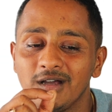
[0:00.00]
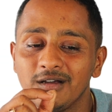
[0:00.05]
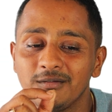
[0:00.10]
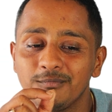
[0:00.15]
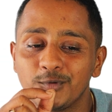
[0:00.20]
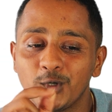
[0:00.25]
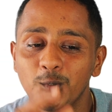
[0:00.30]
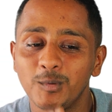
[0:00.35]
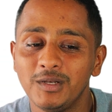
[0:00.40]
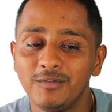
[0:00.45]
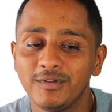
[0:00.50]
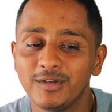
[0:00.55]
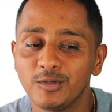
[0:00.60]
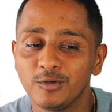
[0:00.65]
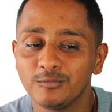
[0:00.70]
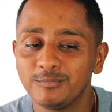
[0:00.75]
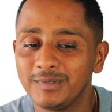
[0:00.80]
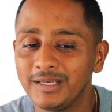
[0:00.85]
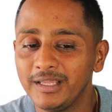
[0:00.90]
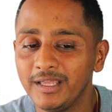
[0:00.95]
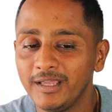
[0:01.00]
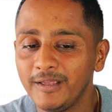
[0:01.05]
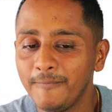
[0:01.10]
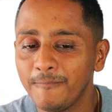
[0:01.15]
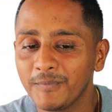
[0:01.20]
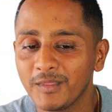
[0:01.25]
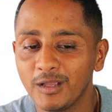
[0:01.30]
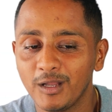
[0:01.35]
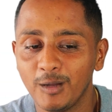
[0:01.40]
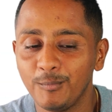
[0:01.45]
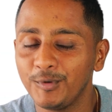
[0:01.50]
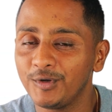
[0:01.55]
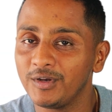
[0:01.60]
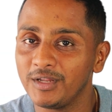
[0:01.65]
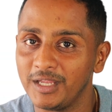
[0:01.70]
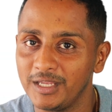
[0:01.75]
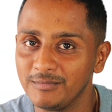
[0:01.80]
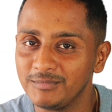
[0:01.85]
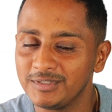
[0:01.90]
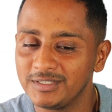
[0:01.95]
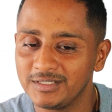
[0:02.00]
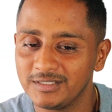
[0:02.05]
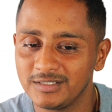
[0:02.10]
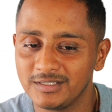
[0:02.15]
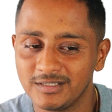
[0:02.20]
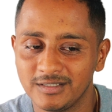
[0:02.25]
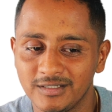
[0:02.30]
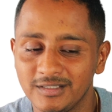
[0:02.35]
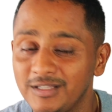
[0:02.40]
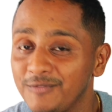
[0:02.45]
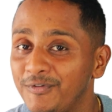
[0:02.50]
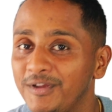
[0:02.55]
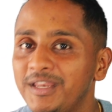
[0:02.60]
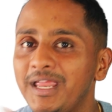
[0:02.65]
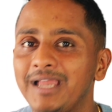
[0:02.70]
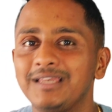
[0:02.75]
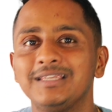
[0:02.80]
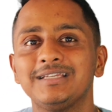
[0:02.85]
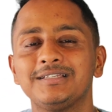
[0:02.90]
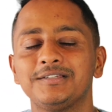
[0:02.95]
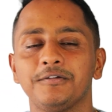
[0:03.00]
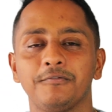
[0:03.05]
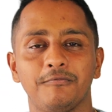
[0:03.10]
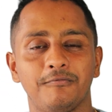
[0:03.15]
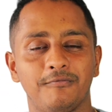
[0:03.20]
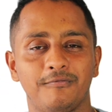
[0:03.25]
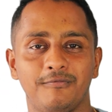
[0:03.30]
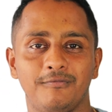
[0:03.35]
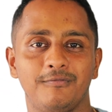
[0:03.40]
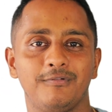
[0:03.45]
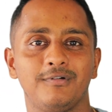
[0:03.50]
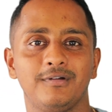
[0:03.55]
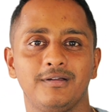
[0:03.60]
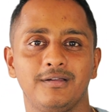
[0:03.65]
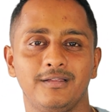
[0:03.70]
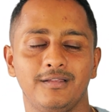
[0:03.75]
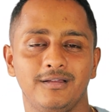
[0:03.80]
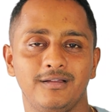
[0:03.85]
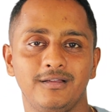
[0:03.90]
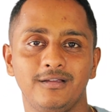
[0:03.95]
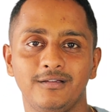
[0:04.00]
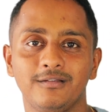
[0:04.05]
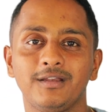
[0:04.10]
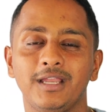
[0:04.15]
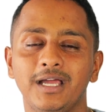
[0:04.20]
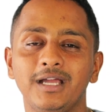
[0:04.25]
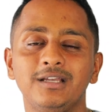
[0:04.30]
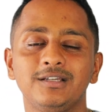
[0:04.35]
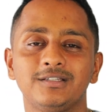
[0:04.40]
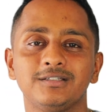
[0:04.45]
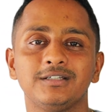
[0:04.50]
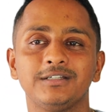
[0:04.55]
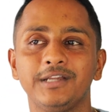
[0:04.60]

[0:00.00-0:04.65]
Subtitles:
Probably when you play computer games. They're very addictive. Correct.